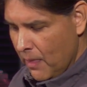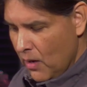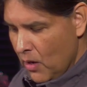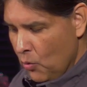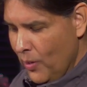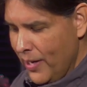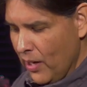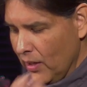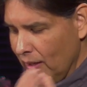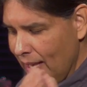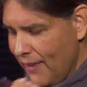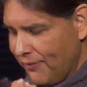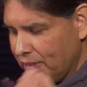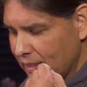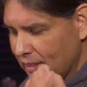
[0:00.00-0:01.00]
We are
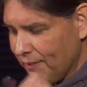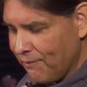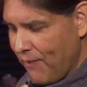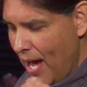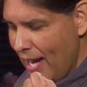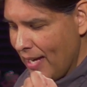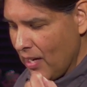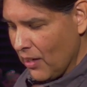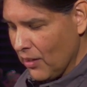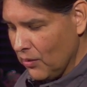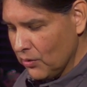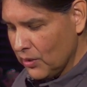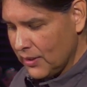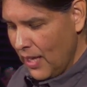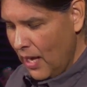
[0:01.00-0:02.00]
left to define our
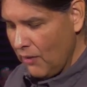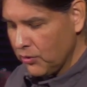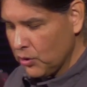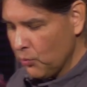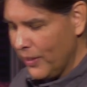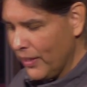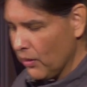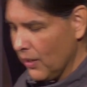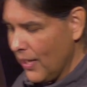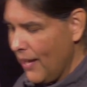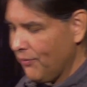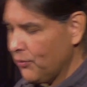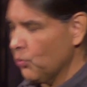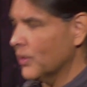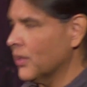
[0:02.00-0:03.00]
own selves. We are
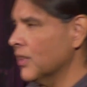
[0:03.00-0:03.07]
left with a